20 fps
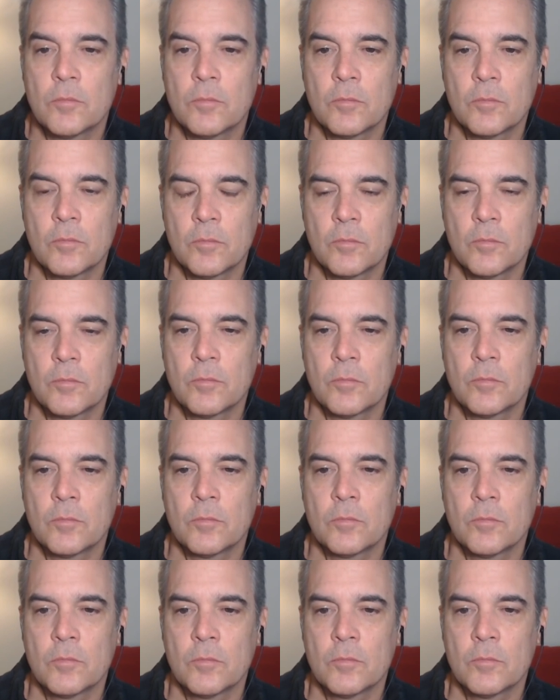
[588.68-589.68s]

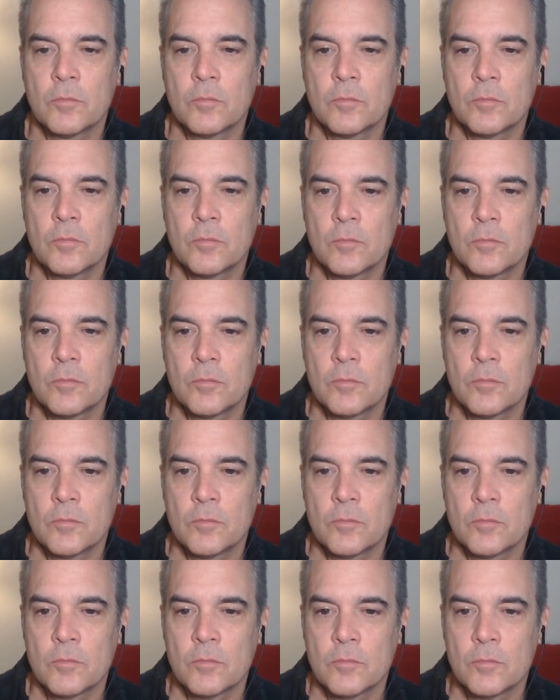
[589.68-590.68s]

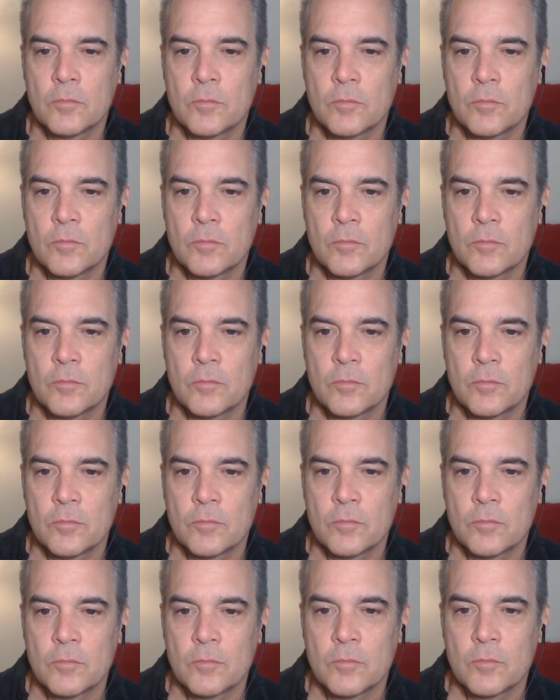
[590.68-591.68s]

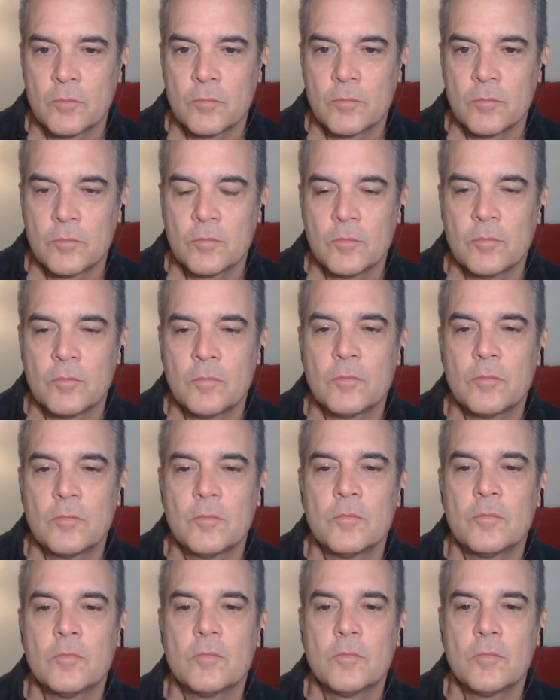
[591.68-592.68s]

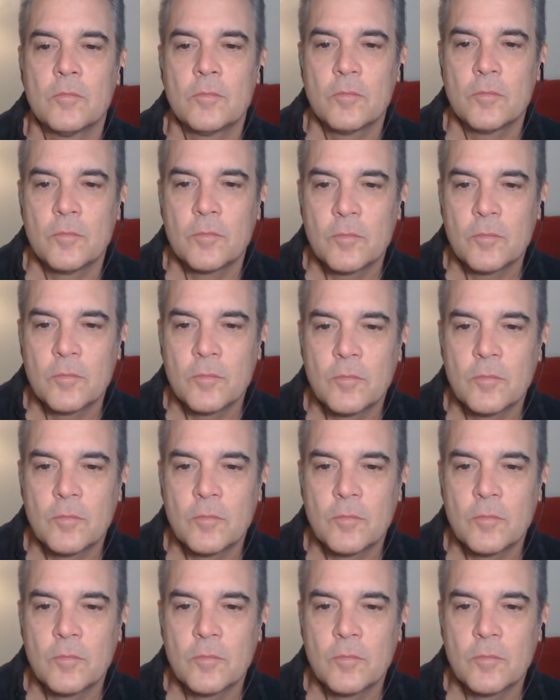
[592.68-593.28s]
The person shown says nothing.